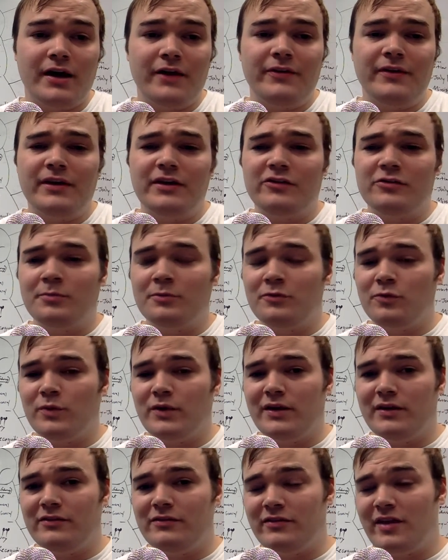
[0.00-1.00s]
I think it's
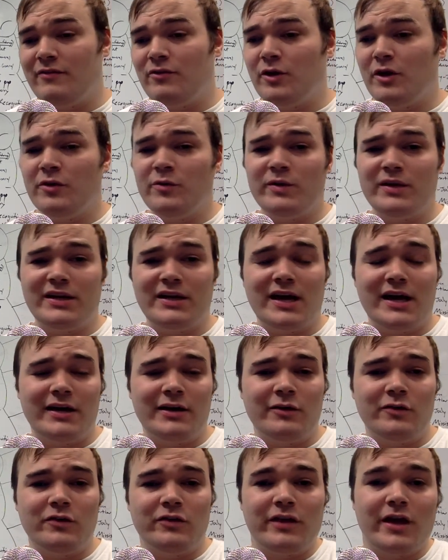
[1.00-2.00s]
between 700 and
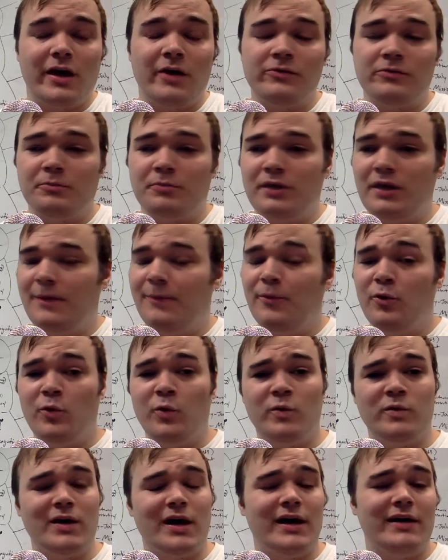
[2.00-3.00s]
900,000 people
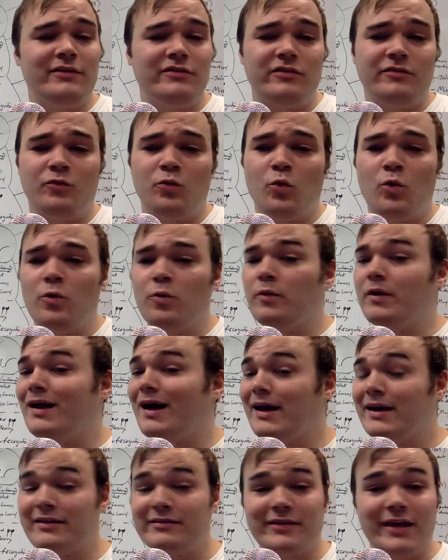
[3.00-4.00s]
who die in the Civil War. We're
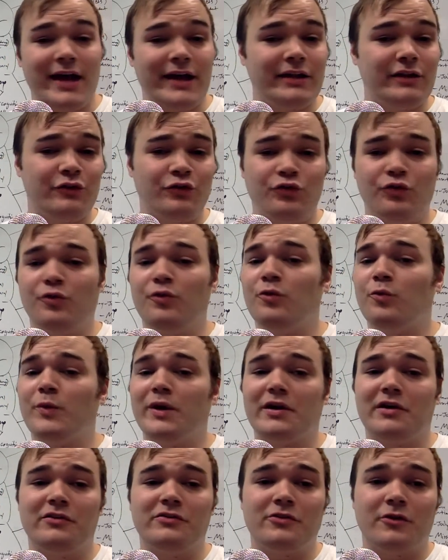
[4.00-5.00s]
not exactly sure. The
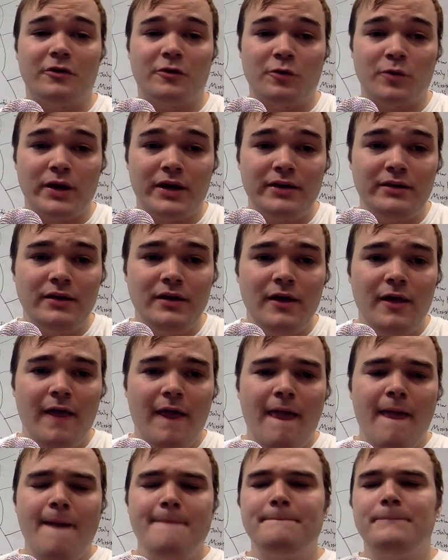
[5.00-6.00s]
records aren't great.
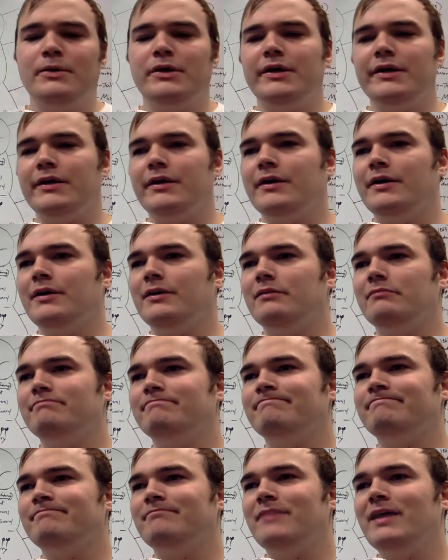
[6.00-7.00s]
But
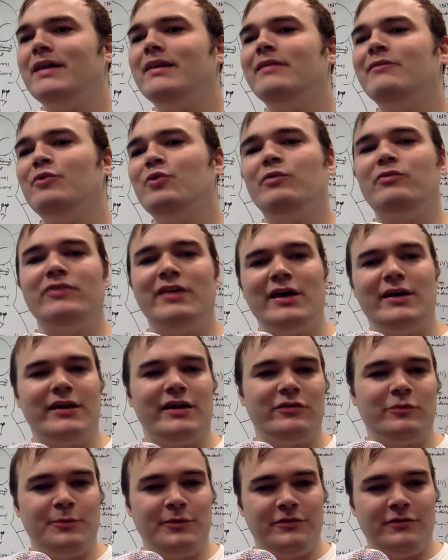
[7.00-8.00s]
that level of death
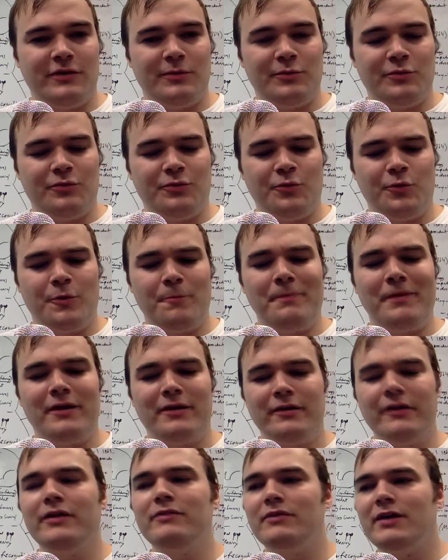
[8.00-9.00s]
hasn't been seen before, and
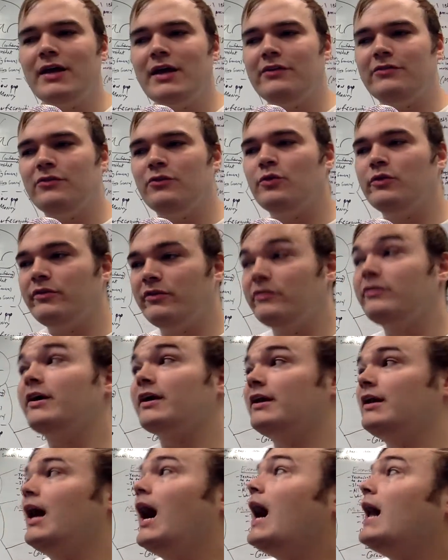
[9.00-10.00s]
a lot of it has to do with the
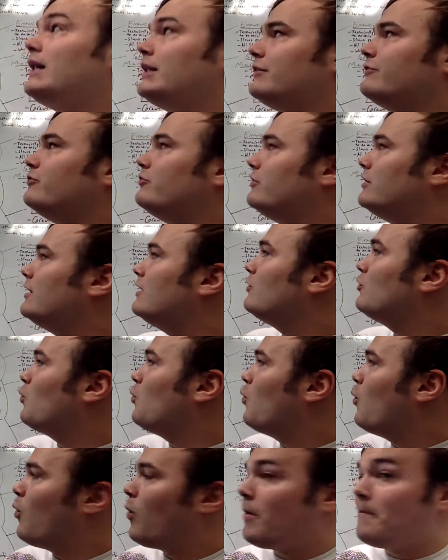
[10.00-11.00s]
technology in the
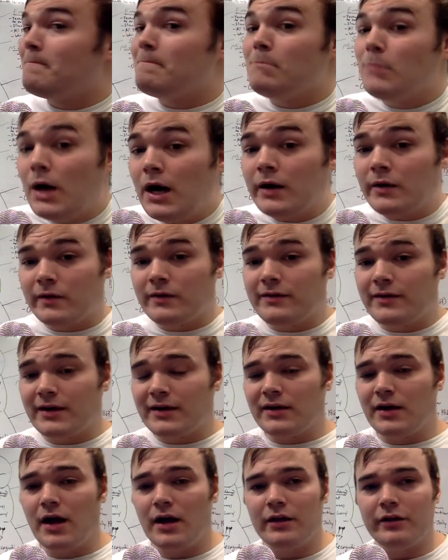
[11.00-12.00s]
war, modern
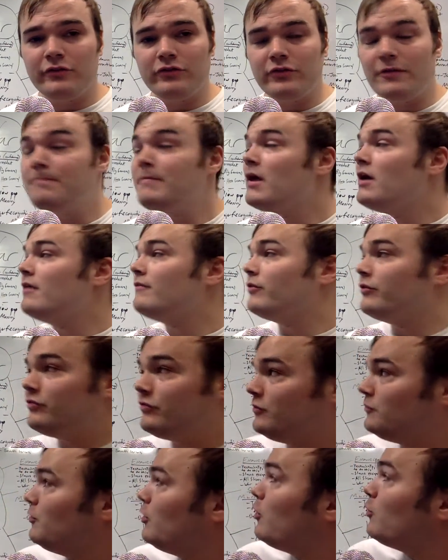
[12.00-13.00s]
technology.
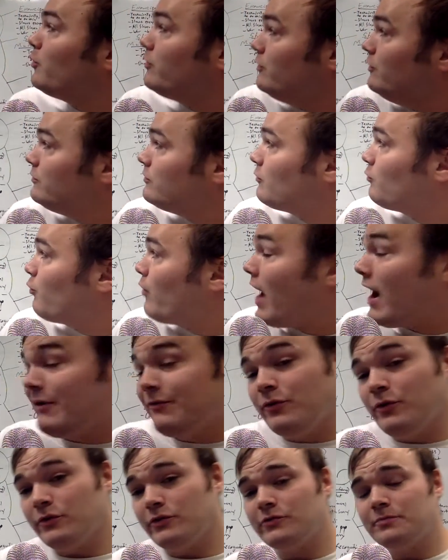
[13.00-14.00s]
First of all, we're using
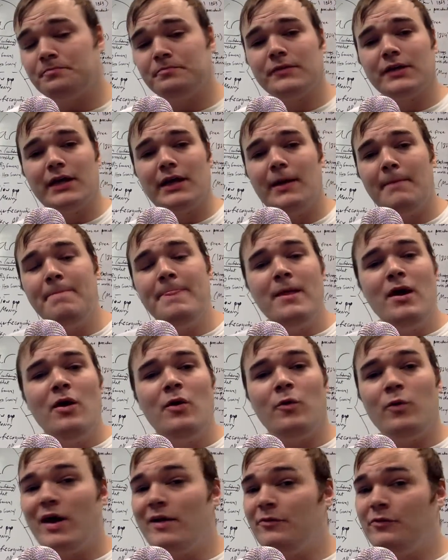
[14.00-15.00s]
rifles, okay?
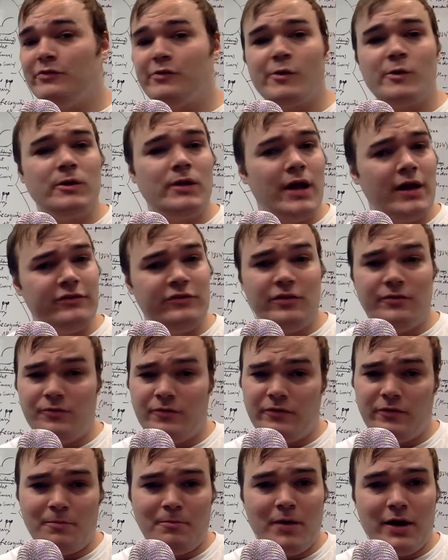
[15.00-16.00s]
Rifles are a lot
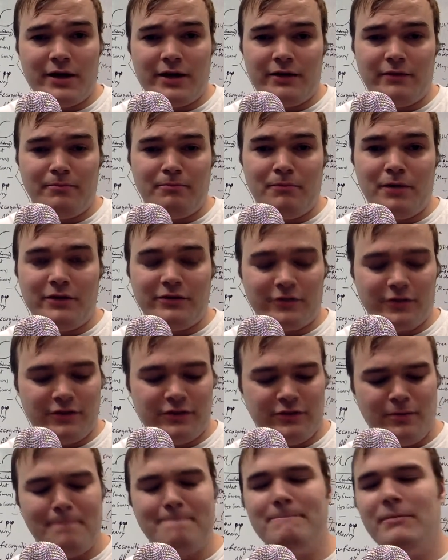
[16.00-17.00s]
different than
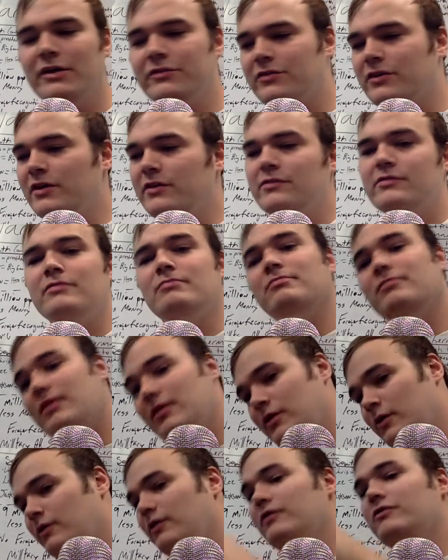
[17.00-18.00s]
muskets. Muskets,
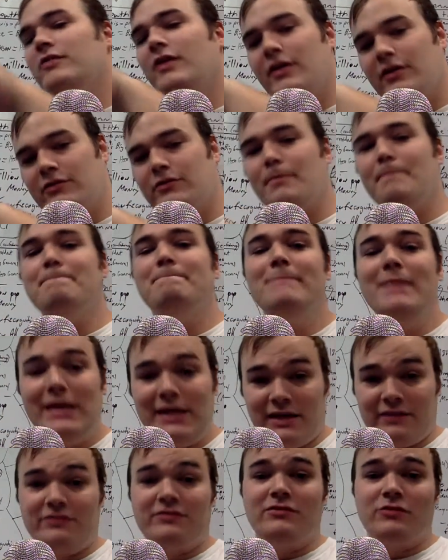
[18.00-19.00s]
it takes
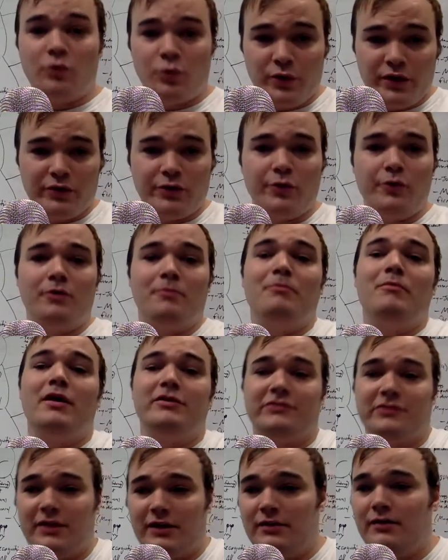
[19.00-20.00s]
minutes to reload a
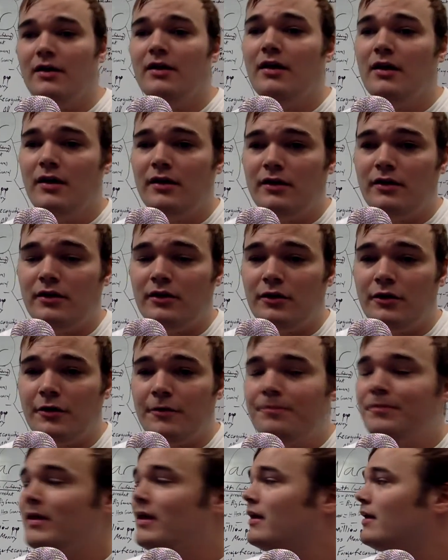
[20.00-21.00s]
musket,
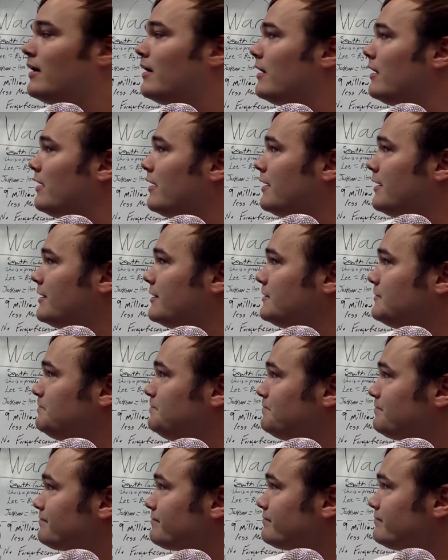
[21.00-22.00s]
A
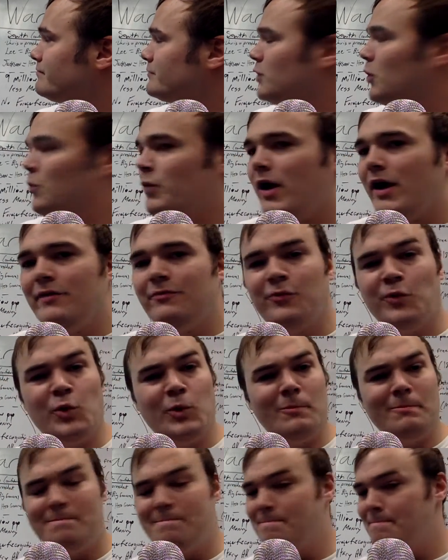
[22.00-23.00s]

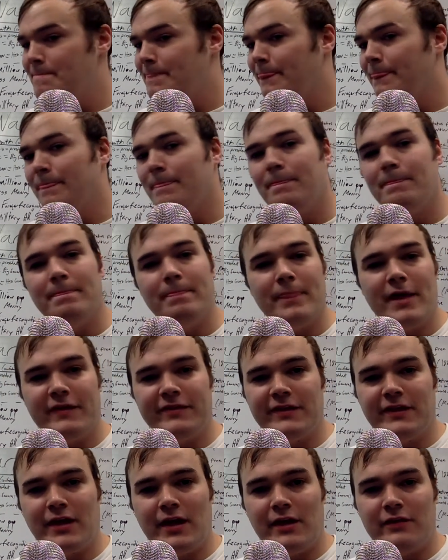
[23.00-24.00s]
rifle, not
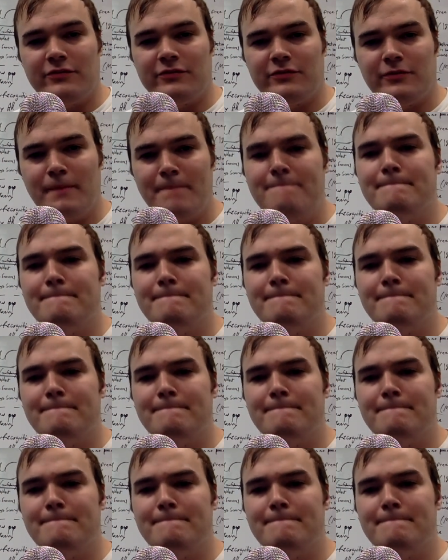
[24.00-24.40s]
the case.